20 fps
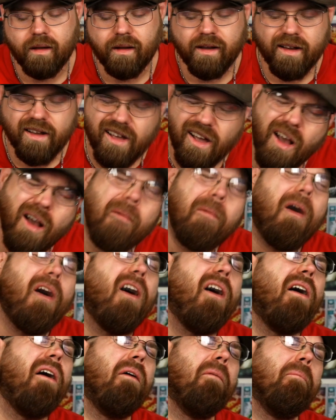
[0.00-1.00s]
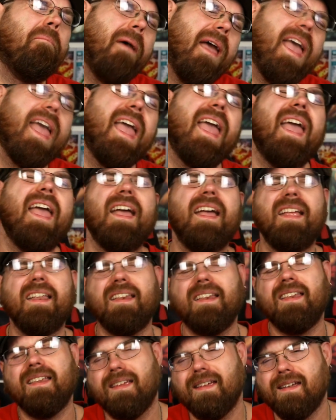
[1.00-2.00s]
Come on,
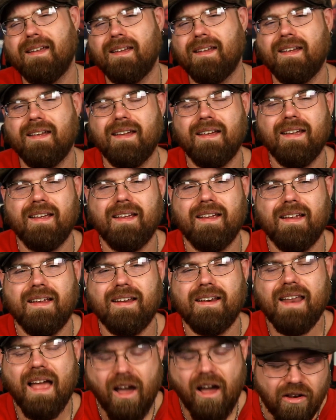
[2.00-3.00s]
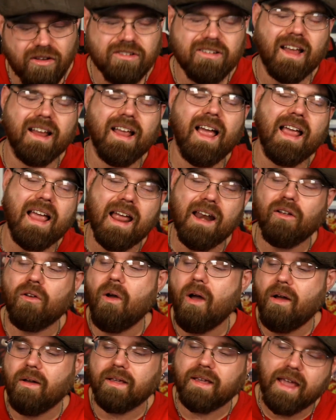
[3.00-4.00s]
man. Now it looks like I gotta go
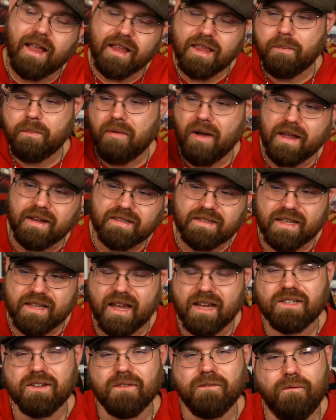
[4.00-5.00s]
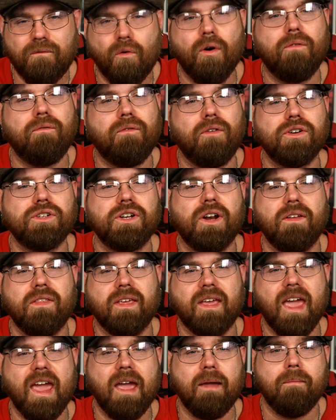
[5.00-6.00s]
out and get the PlayStation 4 version of the
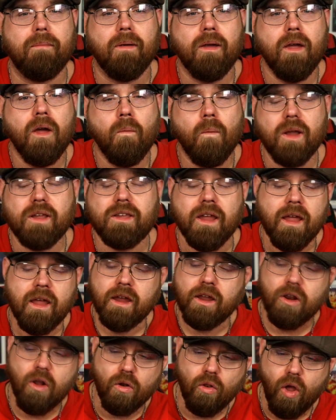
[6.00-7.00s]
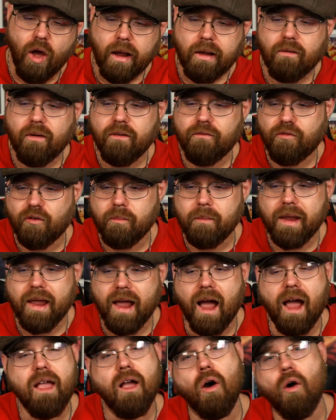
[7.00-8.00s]
game. Which, you know, luckily for me,
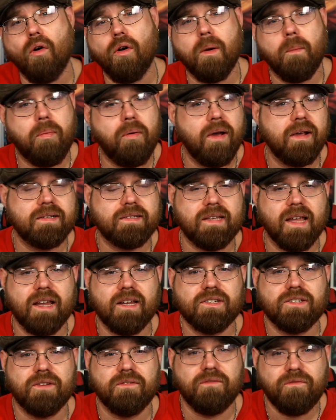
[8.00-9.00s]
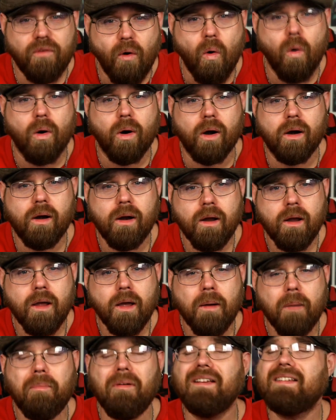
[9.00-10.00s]
I own a PlayStation 4.
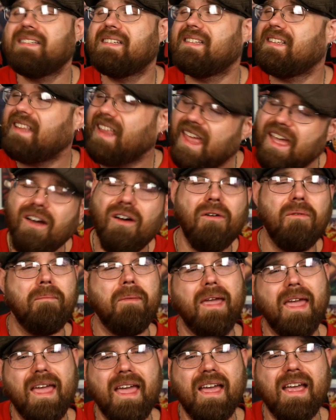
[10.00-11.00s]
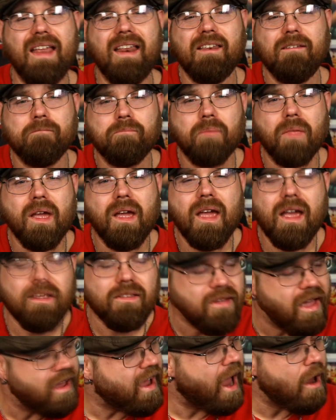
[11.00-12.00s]
But still, man,
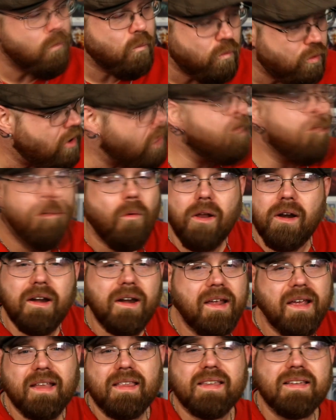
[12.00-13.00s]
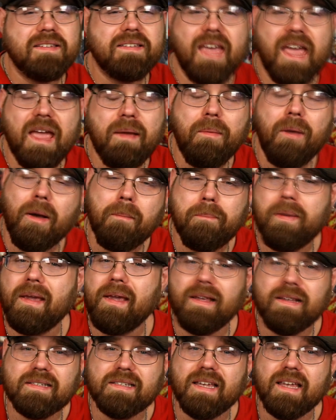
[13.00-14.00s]
it's like I really wanted to get this game on
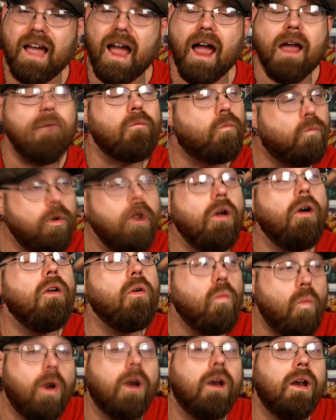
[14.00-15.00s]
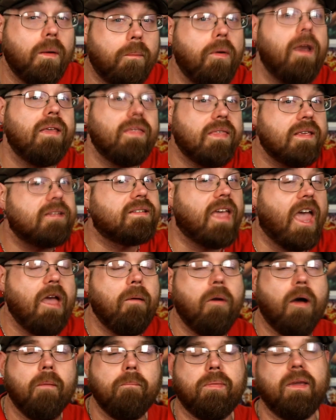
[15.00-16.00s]
PC. I really wanted to play this
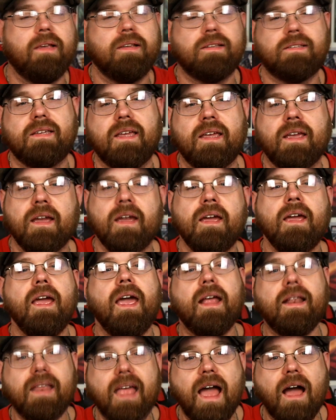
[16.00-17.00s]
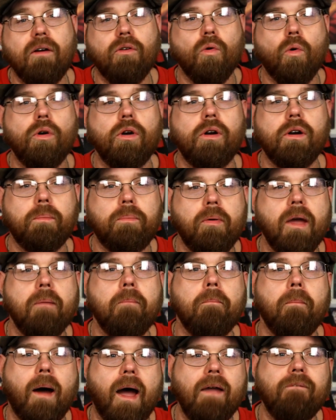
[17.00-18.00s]
game on PC. And now, in order to play
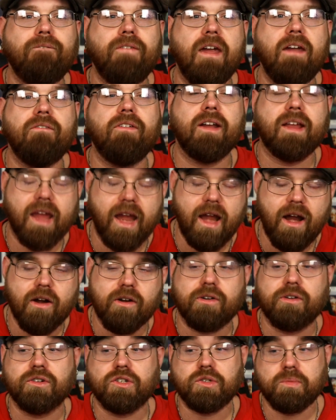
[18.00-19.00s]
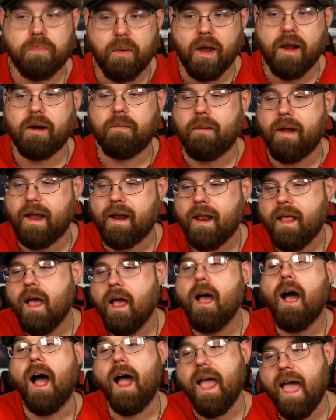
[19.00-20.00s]
my favorite character, Spider Man,
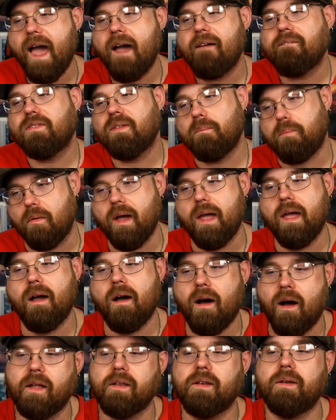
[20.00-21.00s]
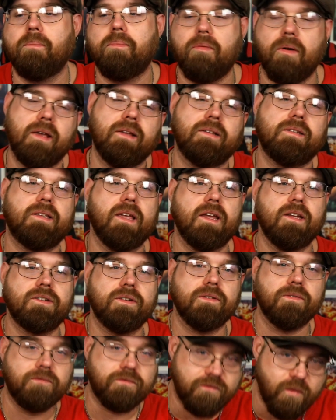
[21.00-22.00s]
I have to play it on the
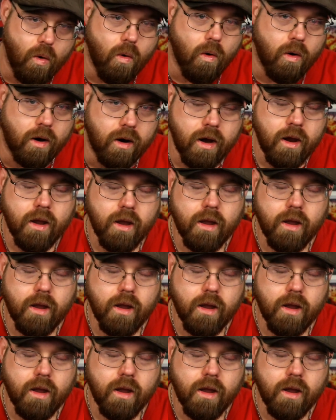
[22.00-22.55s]
PlayStation 4.